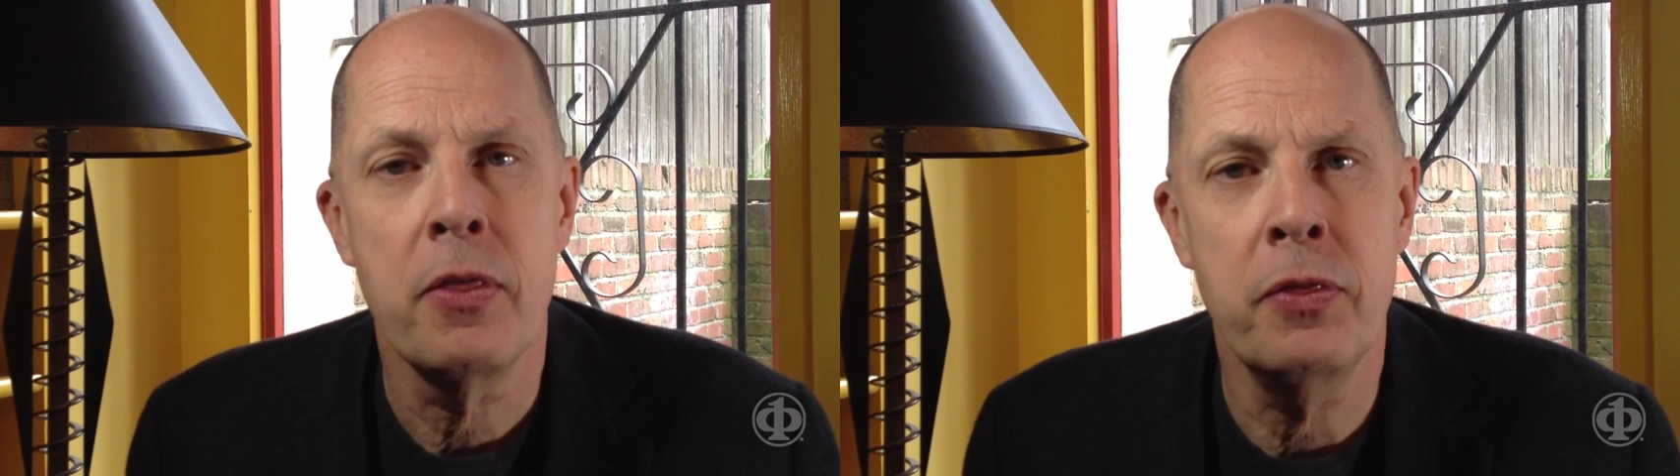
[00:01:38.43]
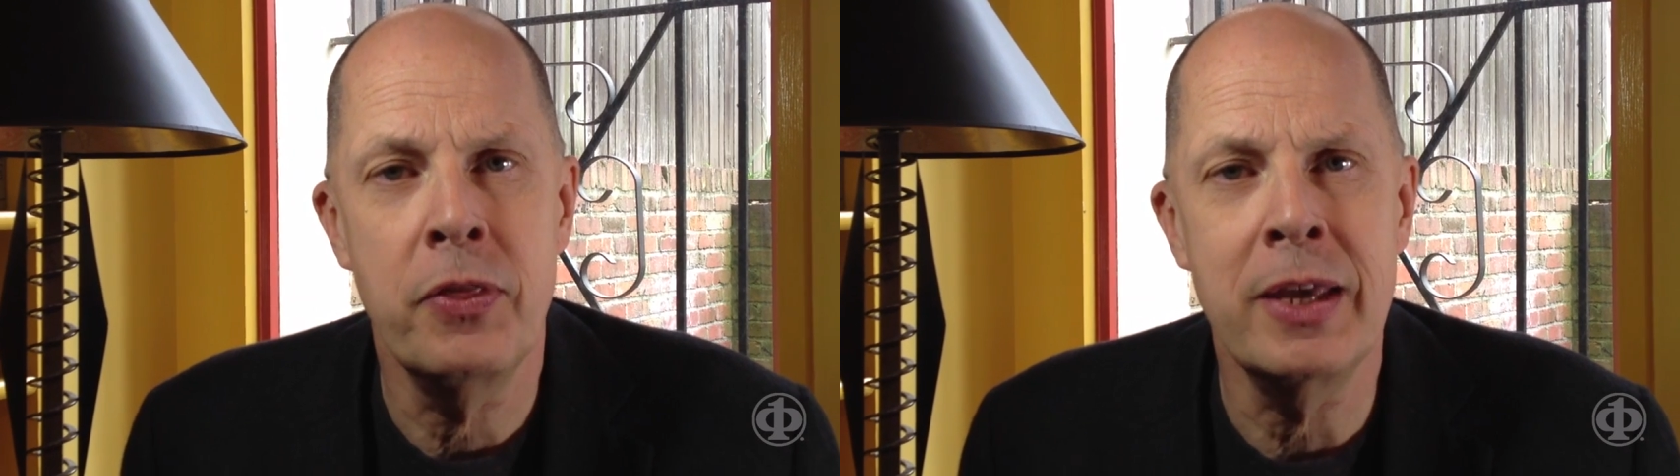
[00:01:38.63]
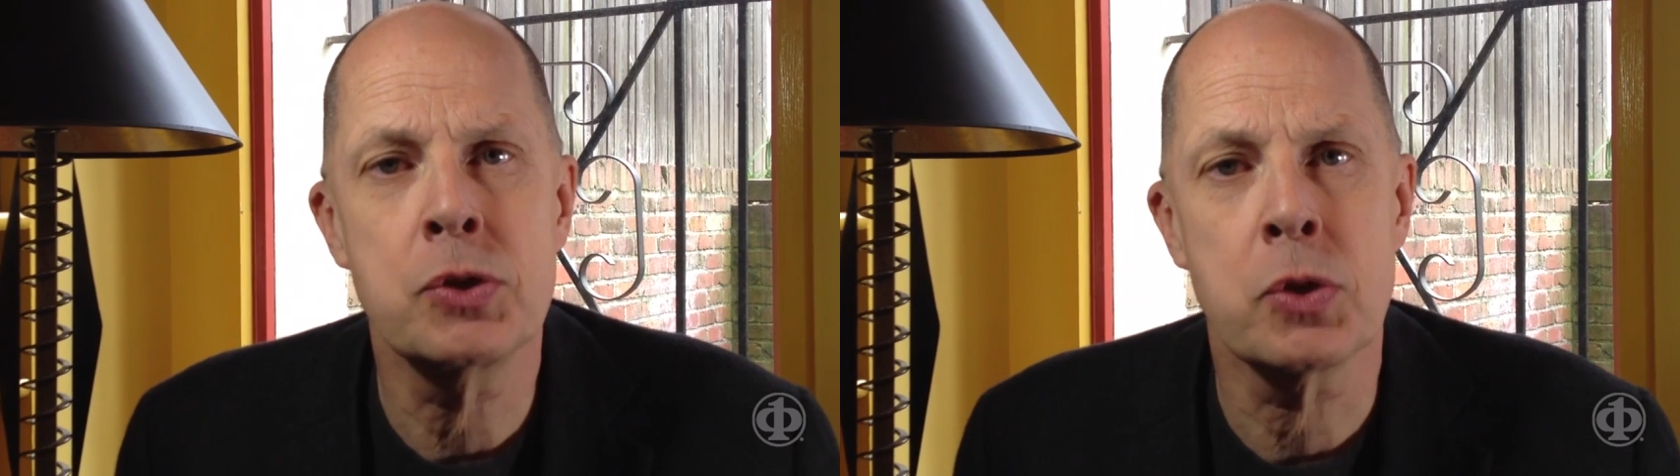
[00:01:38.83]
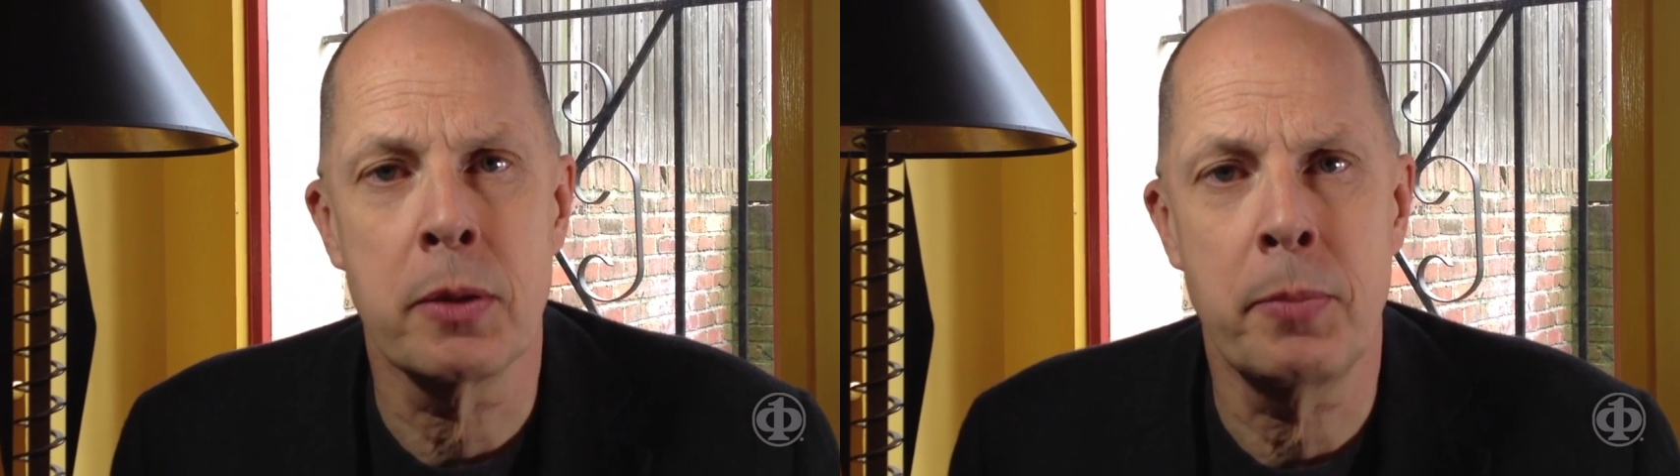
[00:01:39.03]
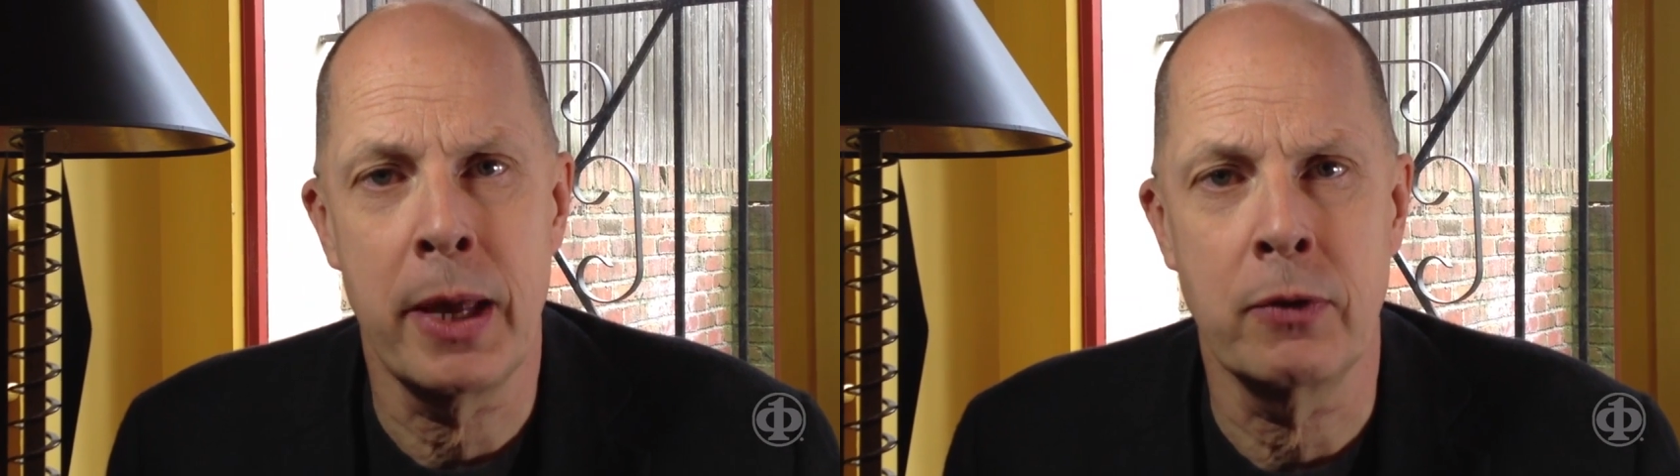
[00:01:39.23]
These are
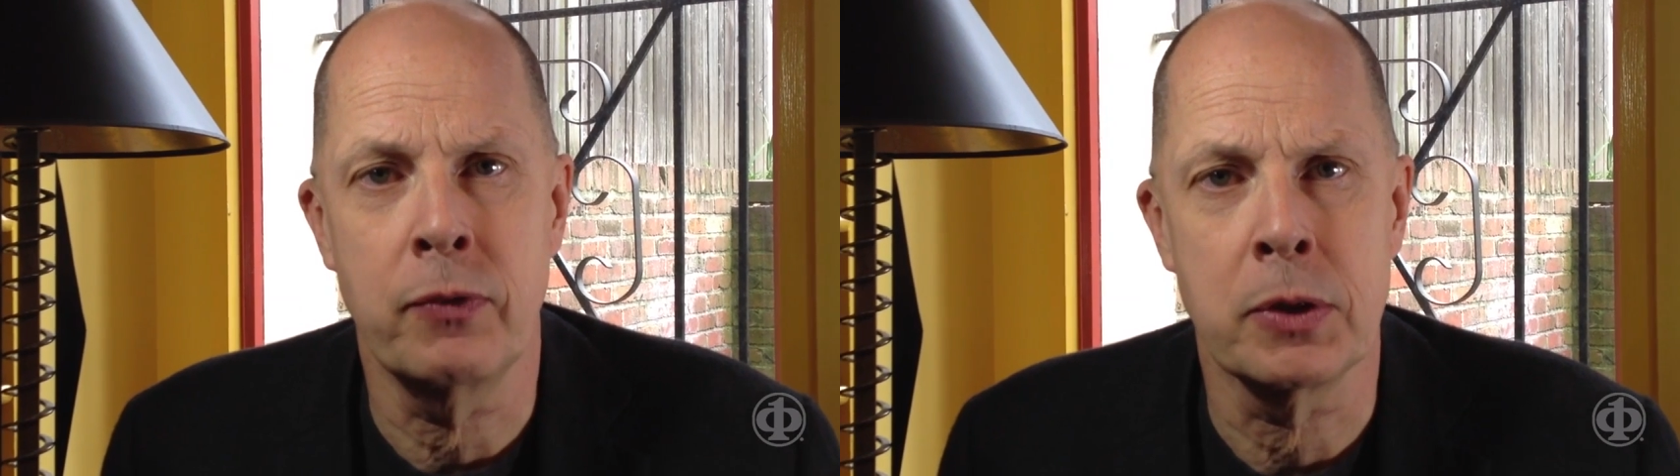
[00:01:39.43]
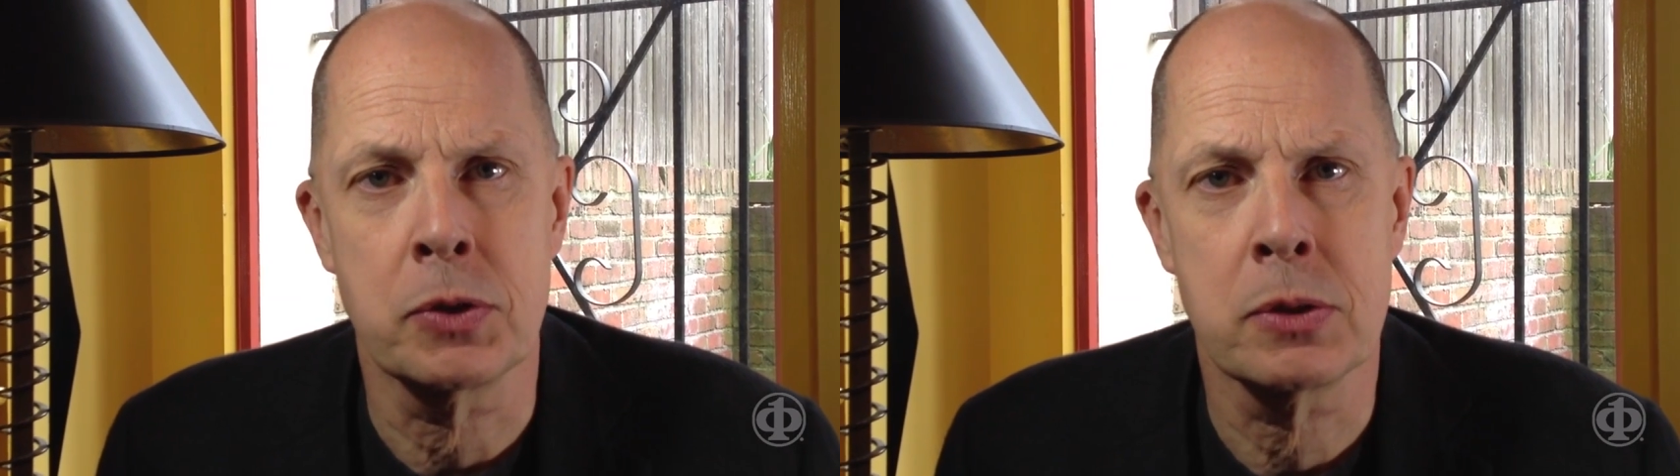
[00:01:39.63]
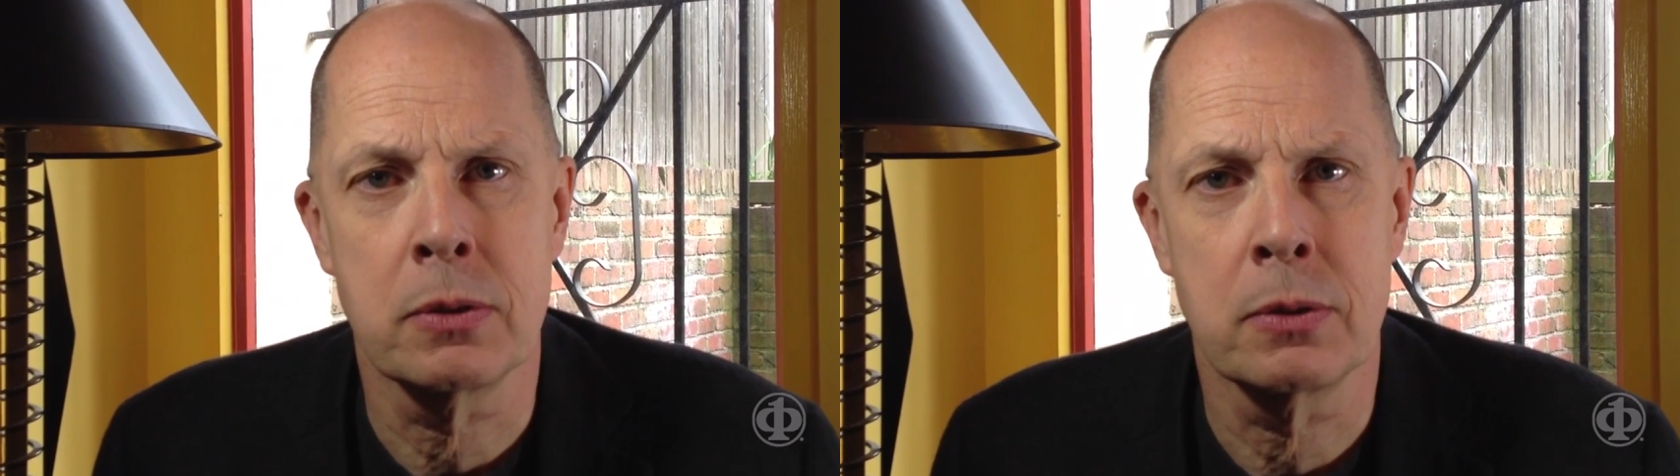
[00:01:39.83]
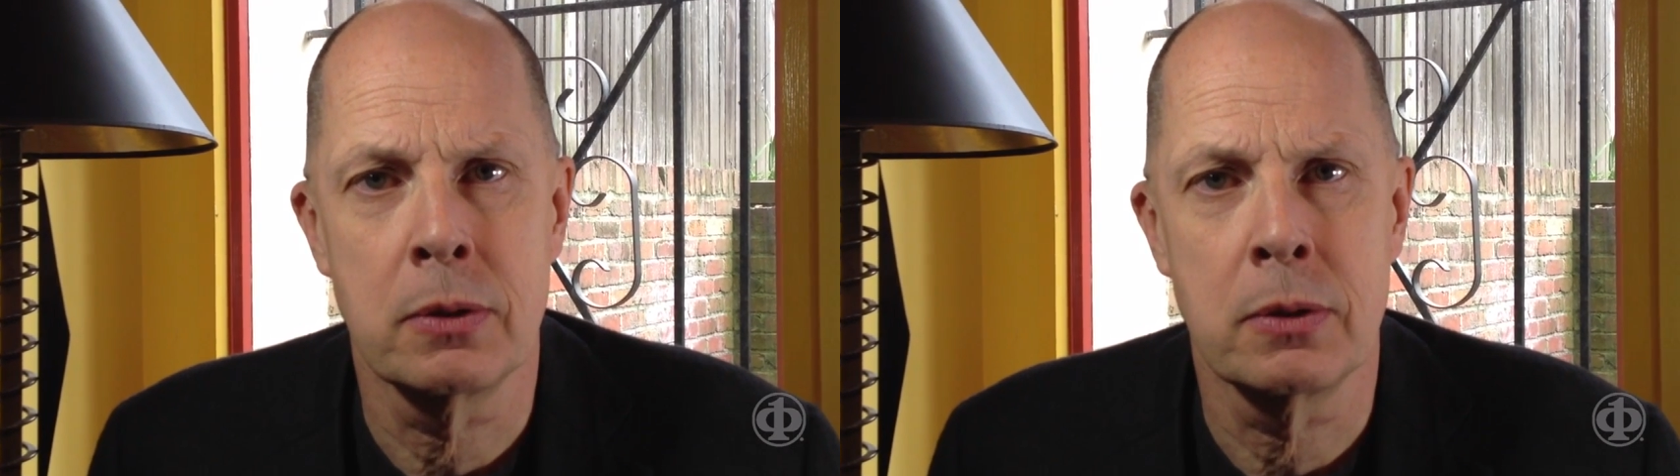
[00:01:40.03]
the benefits.